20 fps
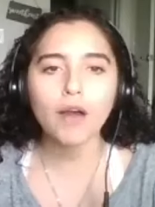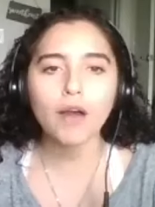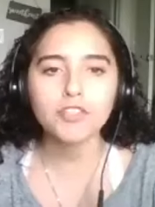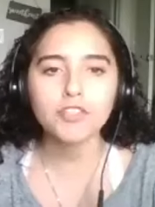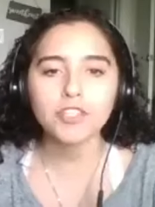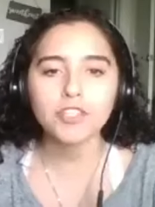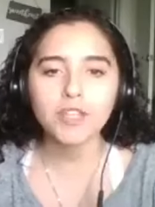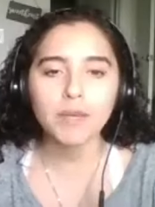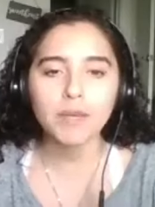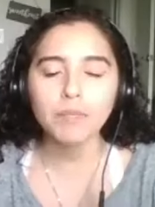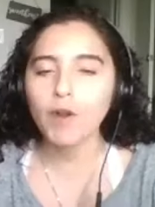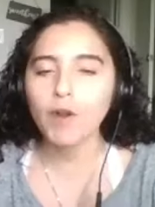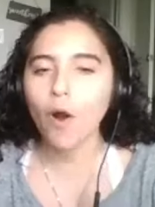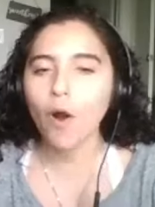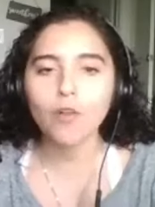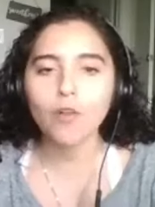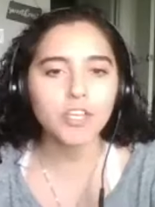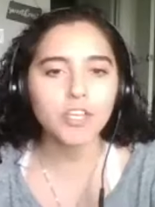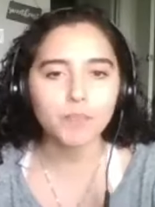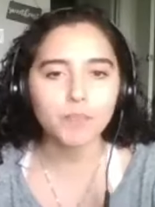just like, but
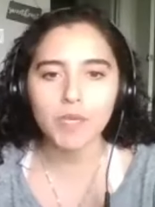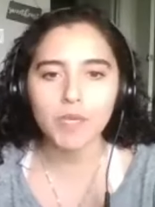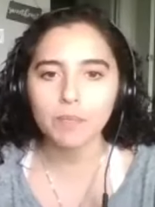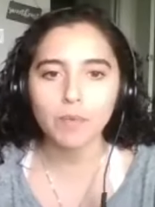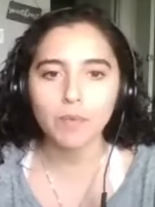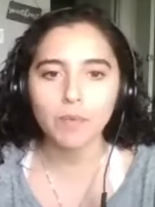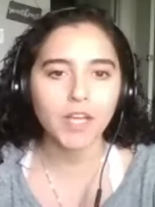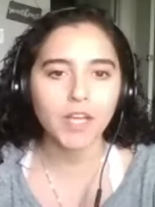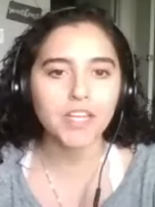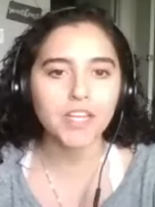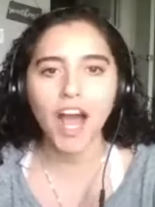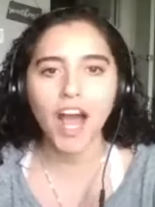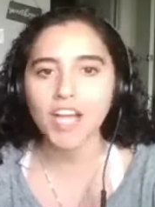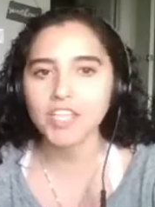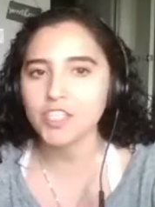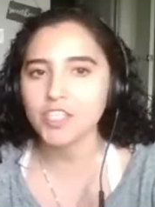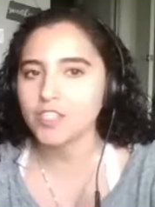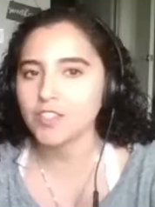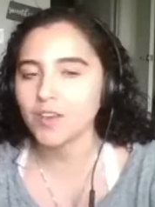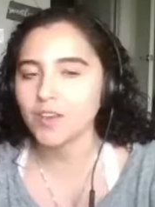all these people, like
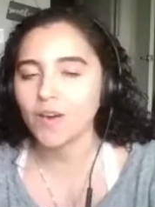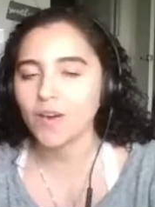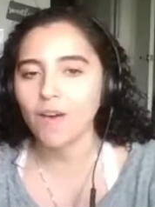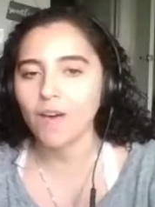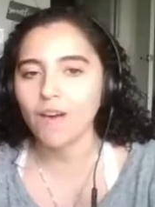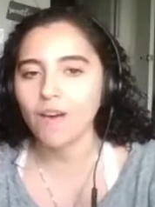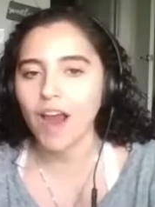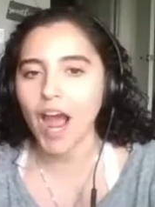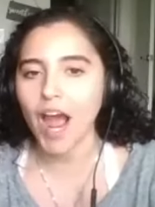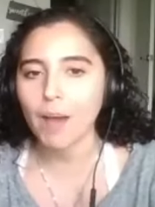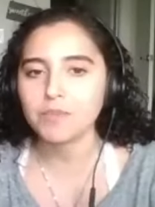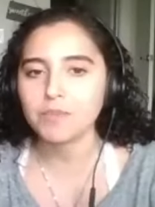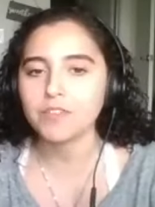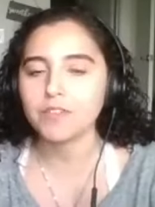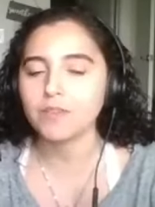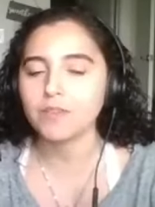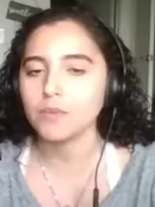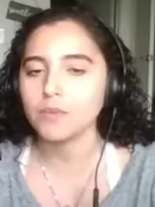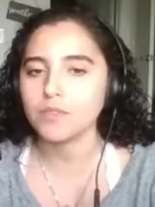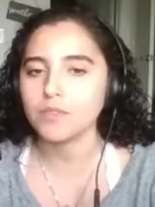not just her, are
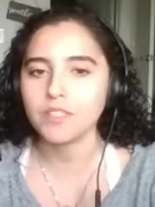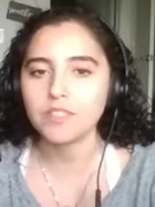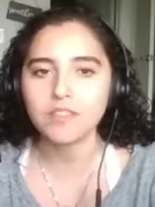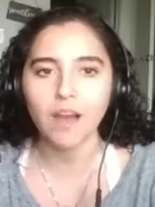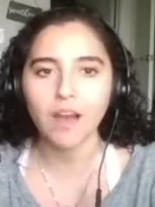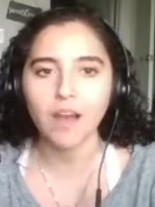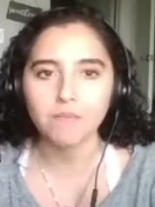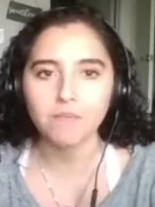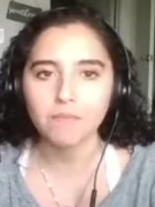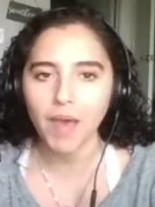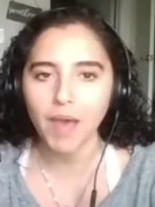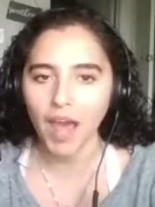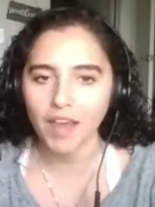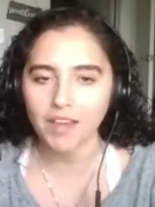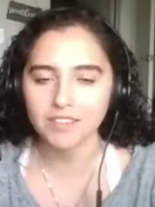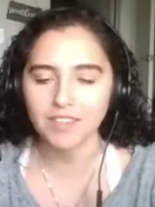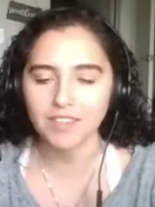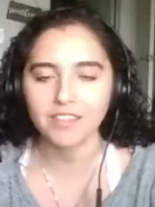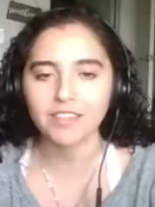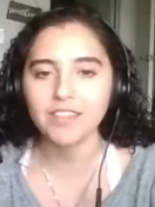absolute
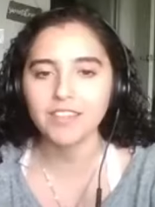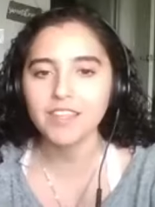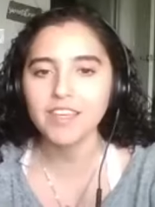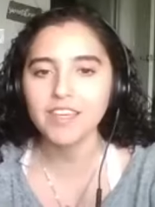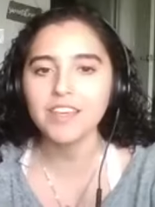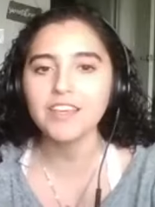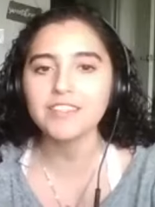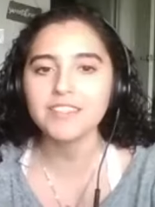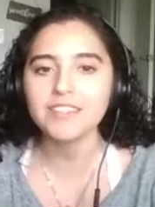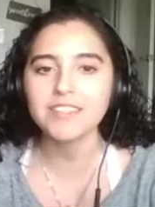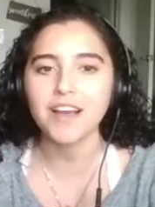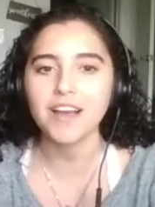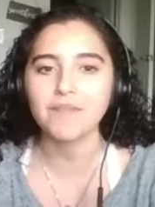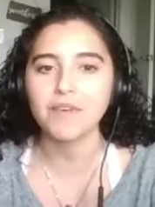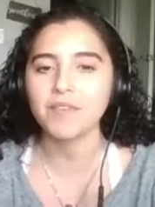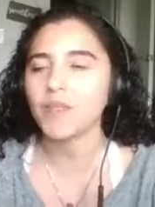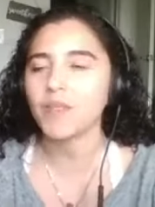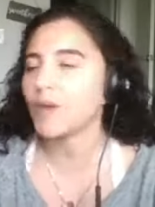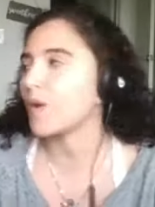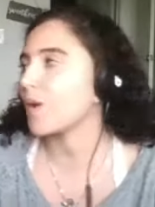scumbags, like the scum
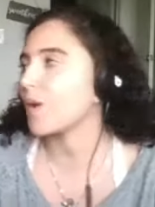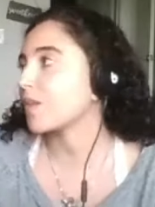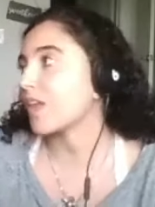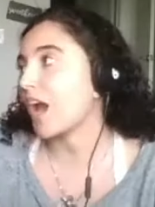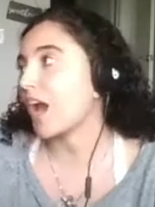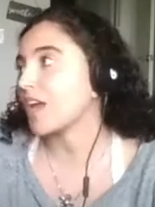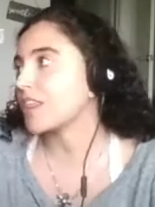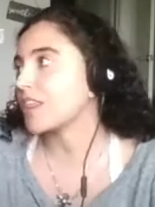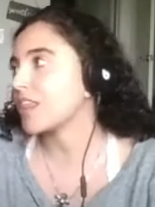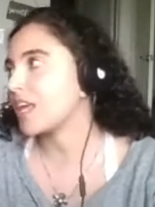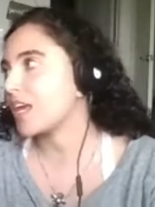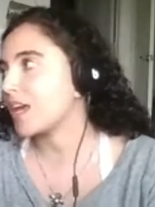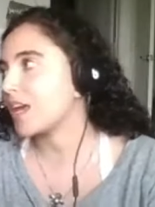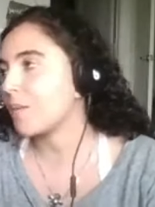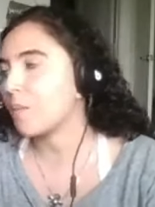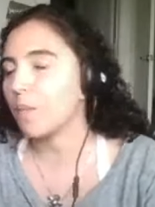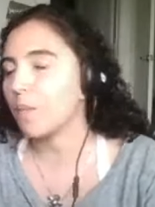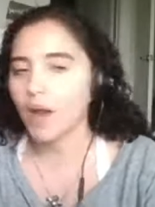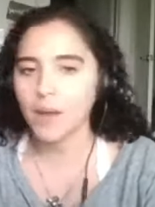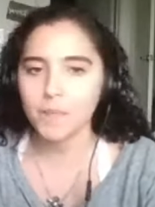of the earth, I think.
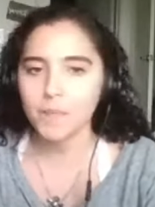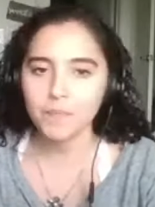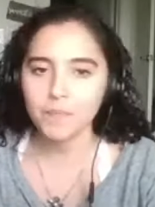But yeah, the